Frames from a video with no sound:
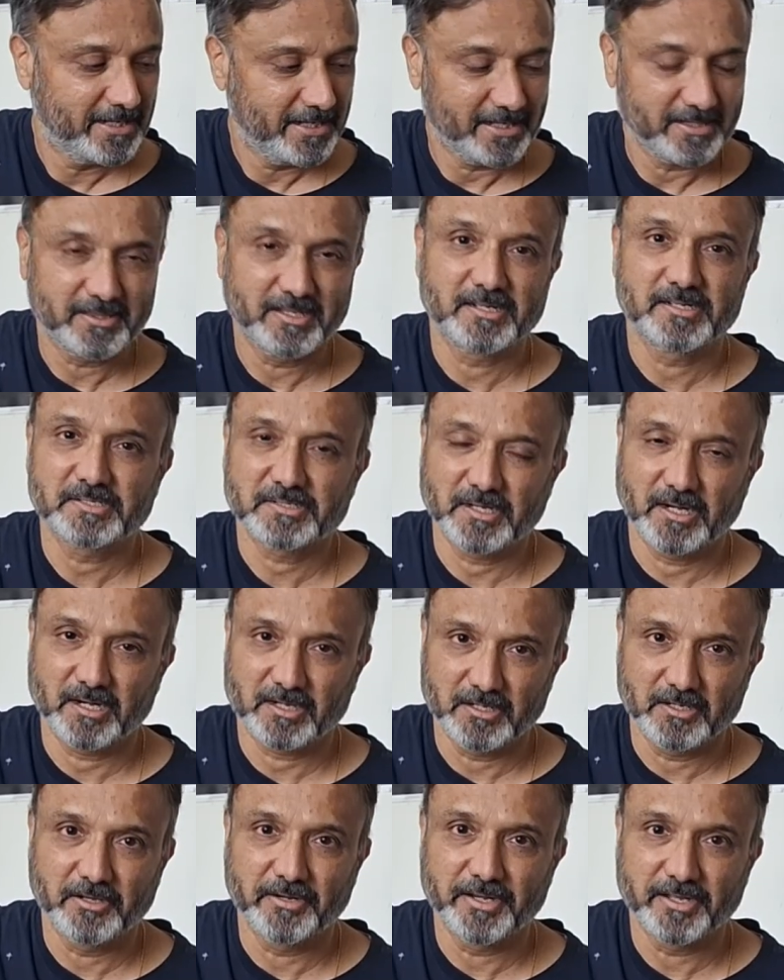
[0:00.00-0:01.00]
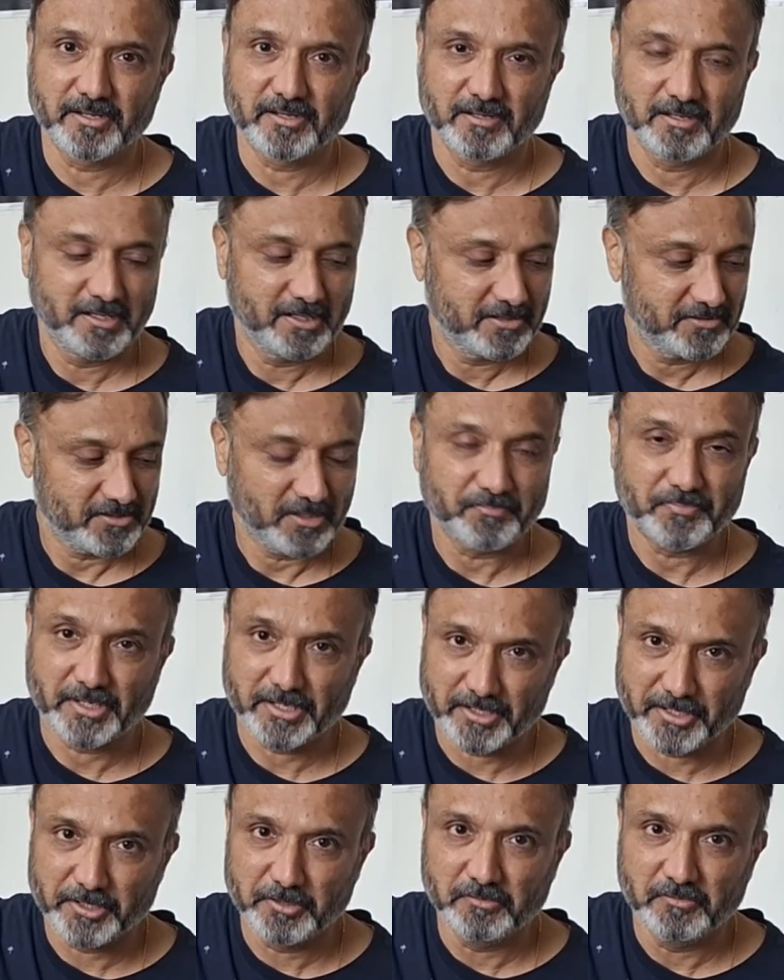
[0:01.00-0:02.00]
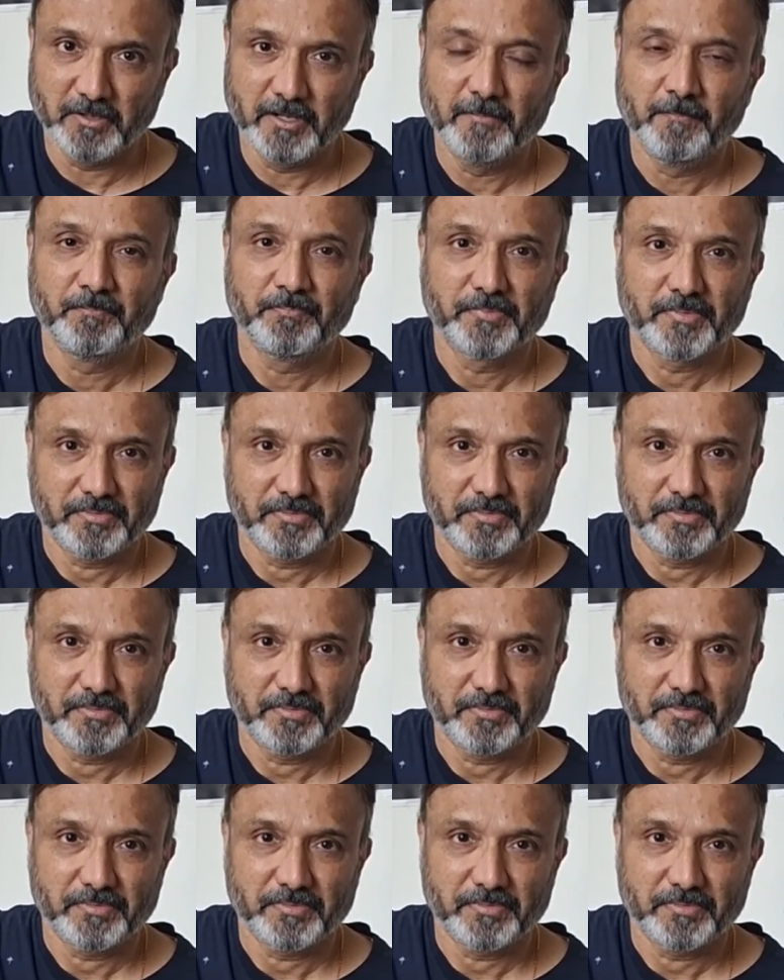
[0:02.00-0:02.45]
and then start learning something new.